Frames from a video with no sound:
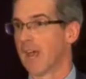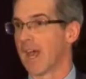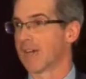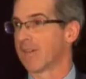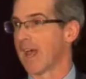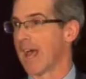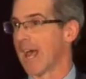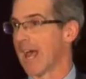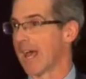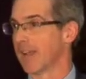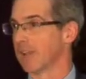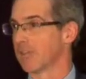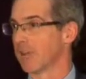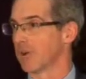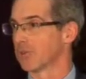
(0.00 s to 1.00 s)
have
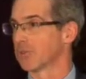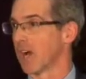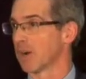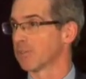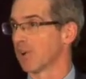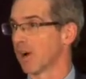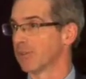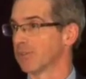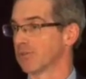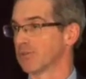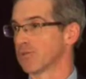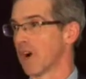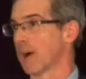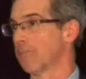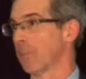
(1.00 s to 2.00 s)
had their stock
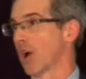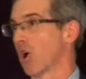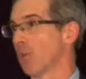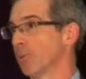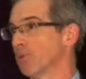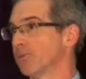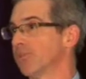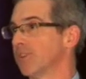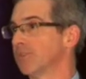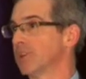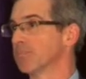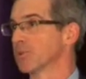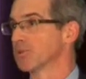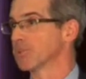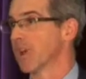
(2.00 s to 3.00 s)
prices drop by almost
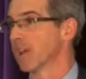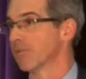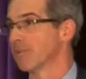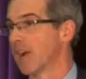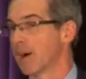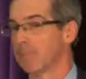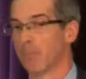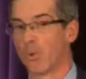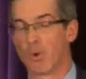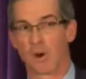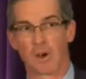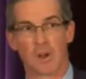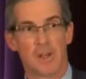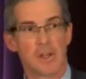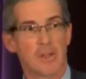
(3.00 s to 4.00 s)
50%, if not
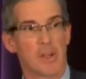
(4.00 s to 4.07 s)
more.